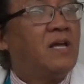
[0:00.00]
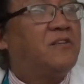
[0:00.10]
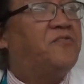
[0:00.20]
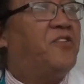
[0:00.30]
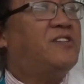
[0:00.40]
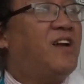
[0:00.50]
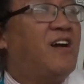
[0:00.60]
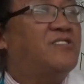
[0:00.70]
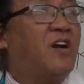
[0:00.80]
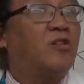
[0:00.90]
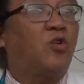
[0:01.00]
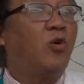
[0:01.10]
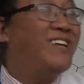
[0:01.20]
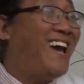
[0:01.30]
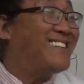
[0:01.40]
the first heart sound
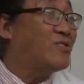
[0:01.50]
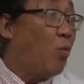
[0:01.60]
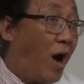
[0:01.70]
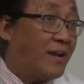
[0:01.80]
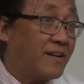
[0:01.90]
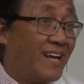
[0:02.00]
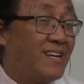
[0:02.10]
called S1